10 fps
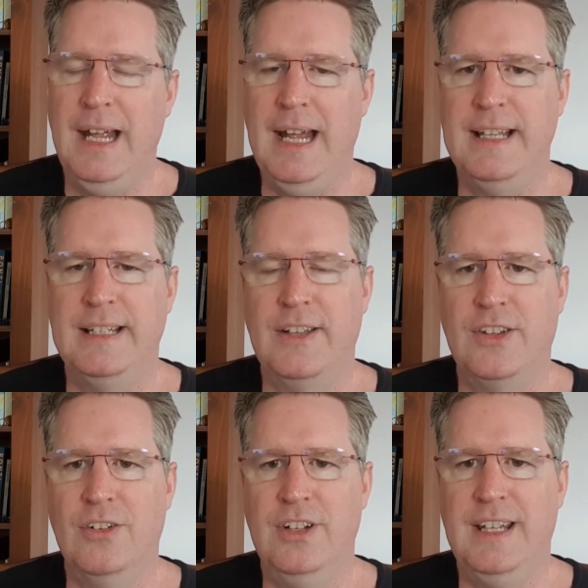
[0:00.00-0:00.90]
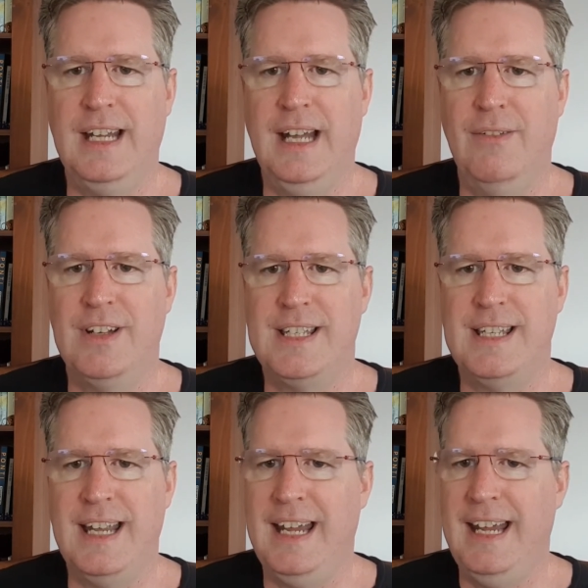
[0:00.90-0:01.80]
And then the third thing I would
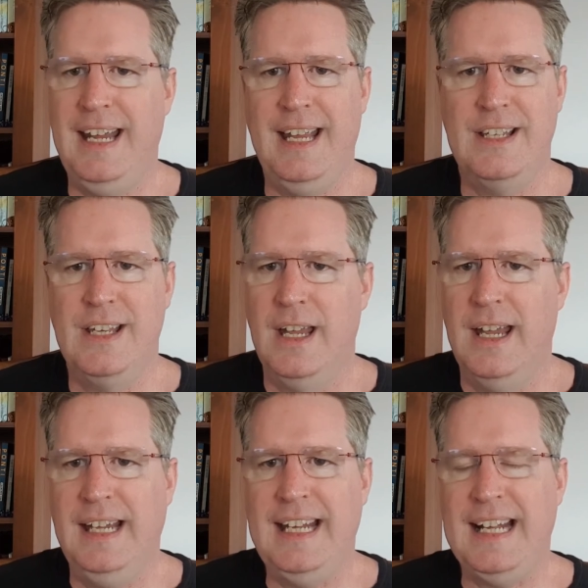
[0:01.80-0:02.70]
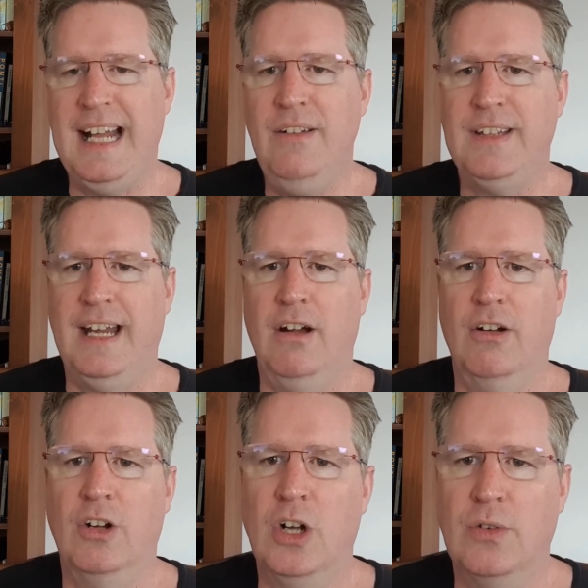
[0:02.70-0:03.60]
say is get out
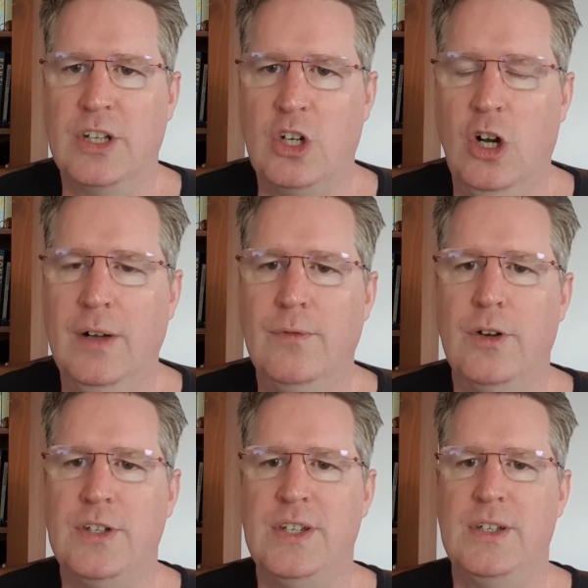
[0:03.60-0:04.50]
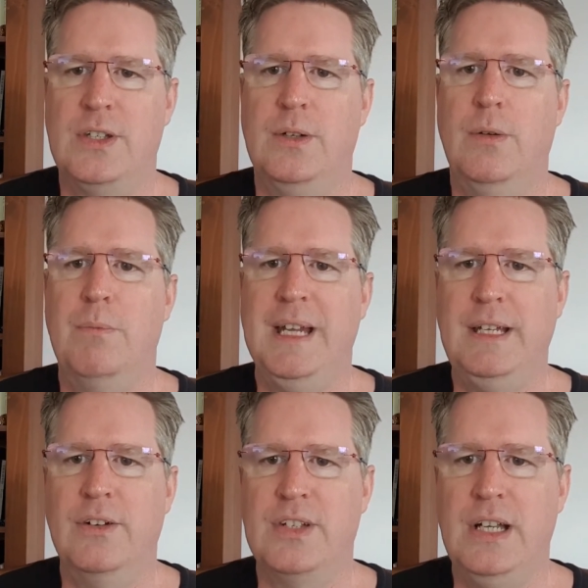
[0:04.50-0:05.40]
there, go to the conferences, make
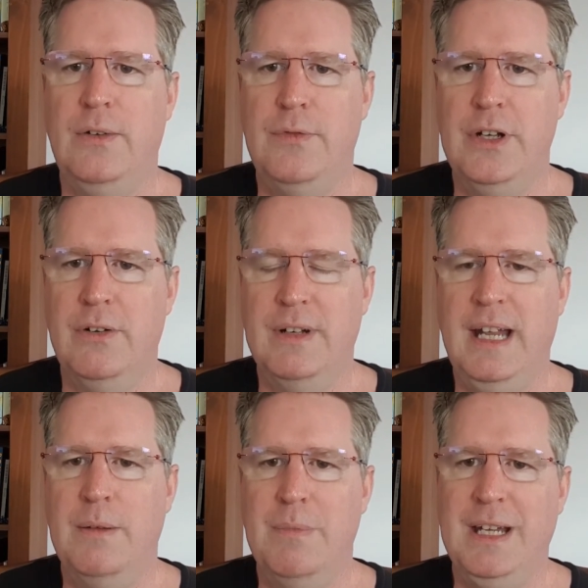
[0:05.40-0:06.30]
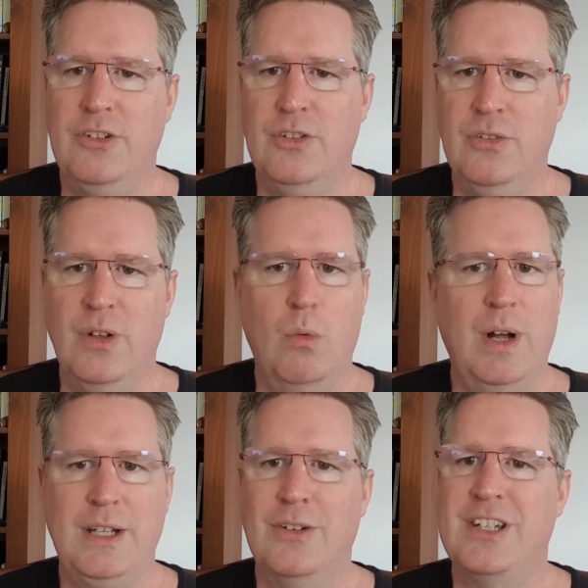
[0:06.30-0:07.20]
yourself known, and make sure that
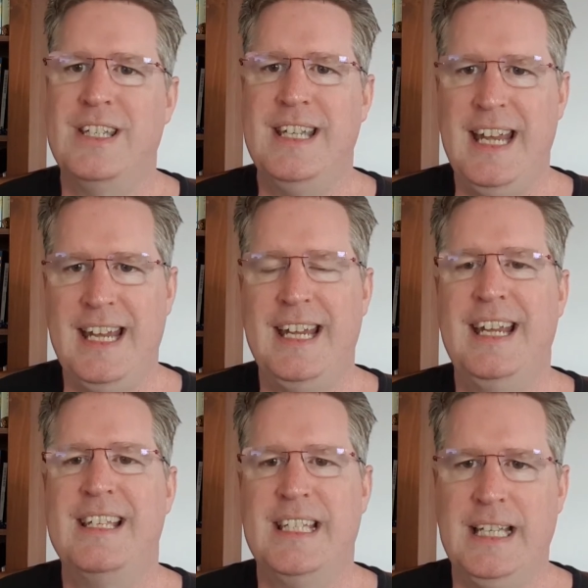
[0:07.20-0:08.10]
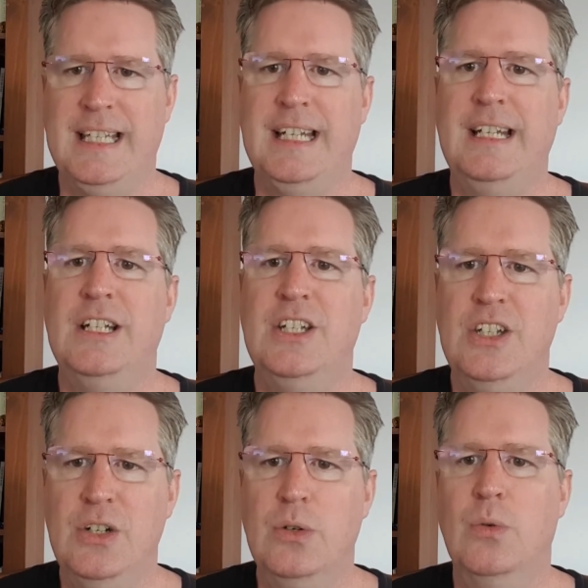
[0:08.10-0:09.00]
what you're saying is something
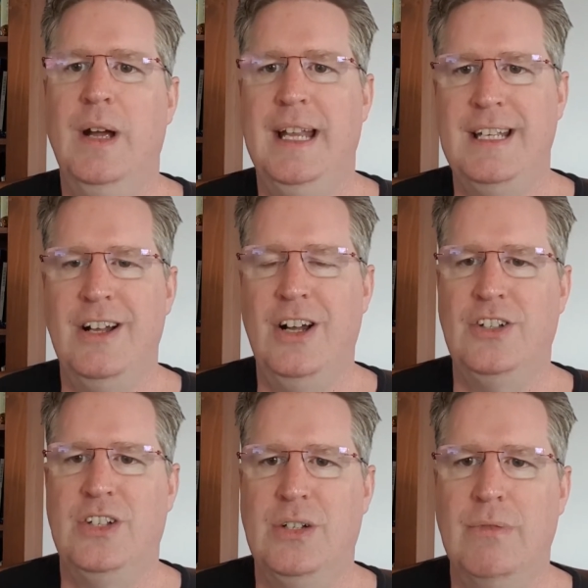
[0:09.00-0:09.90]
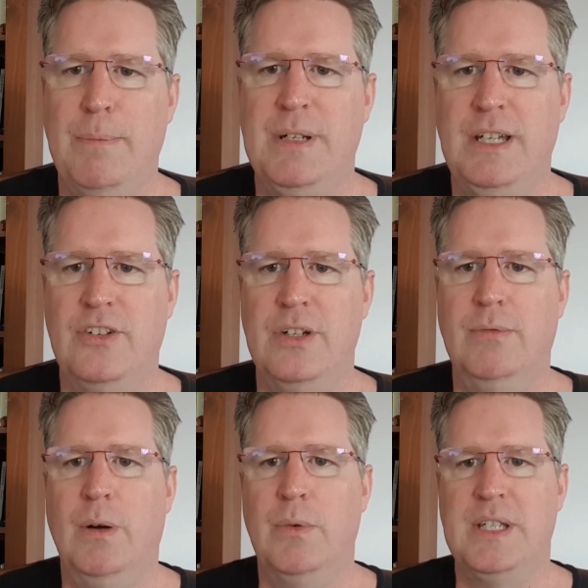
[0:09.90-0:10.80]
new and not just a repetition of
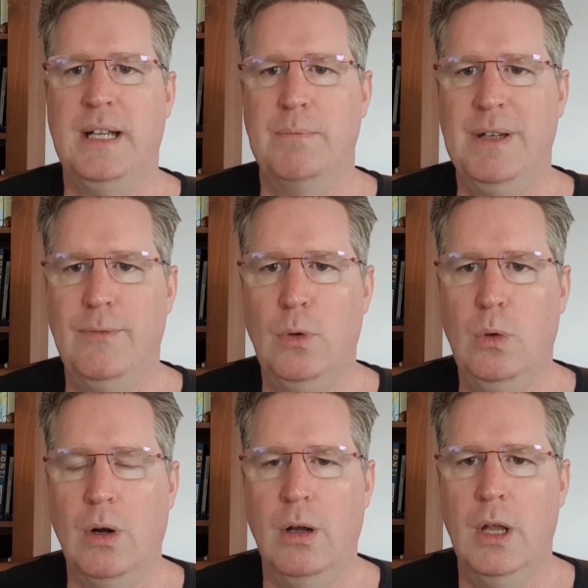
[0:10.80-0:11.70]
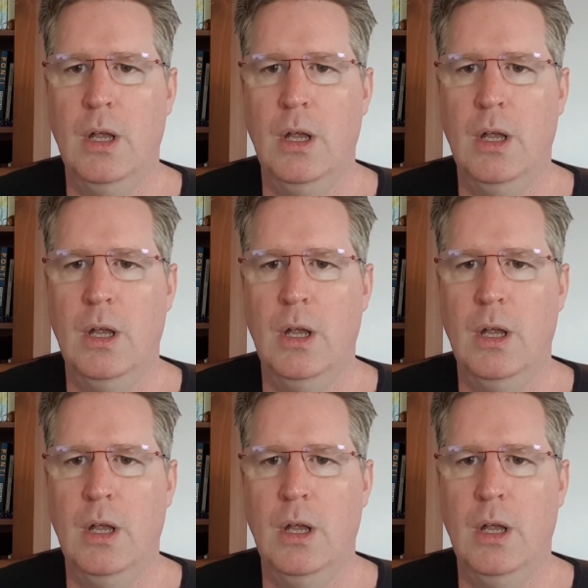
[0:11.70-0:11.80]
what was done before.